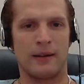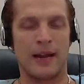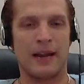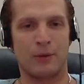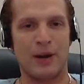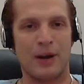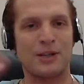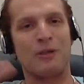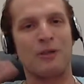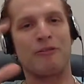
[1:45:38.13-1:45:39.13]
in a
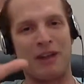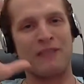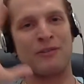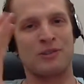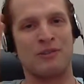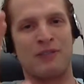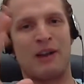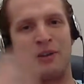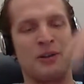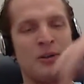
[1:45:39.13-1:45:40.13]
ratio that favors the
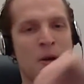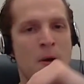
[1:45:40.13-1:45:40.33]
value